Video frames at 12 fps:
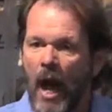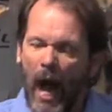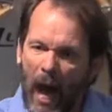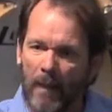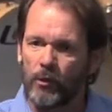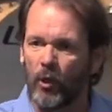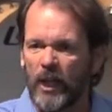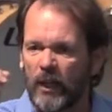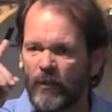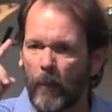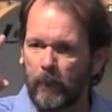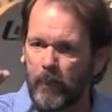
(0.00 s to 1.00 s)
I'm going to
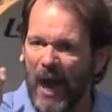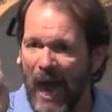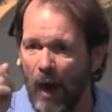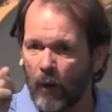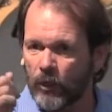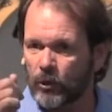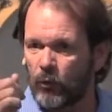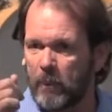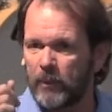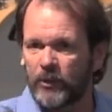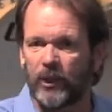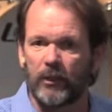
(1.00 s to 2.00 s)
give you power to
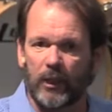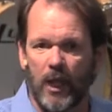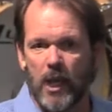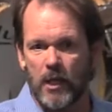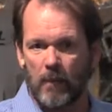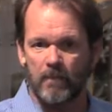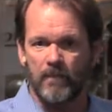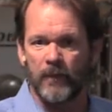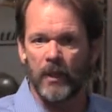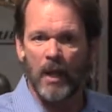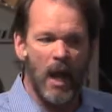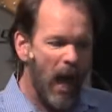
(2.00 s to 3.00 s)
represent the kingdom.
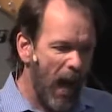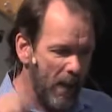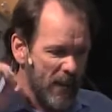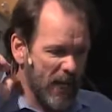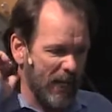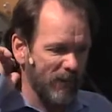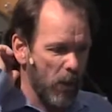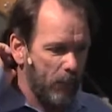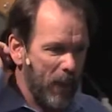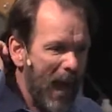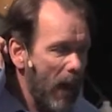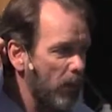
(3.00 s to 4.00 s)
I'm going to give you
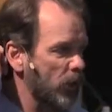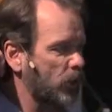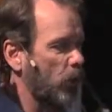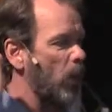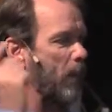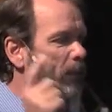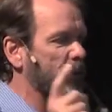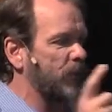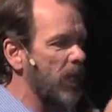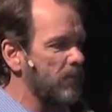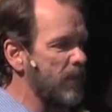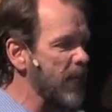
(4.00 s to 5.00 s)
power to
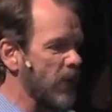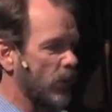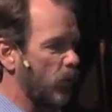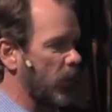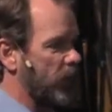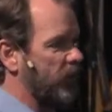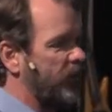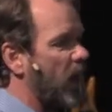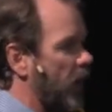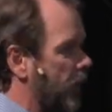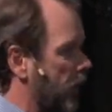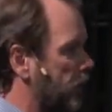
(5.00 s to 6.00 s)
represent me in the will of the
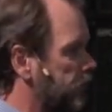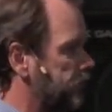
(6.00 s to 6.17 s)
Father.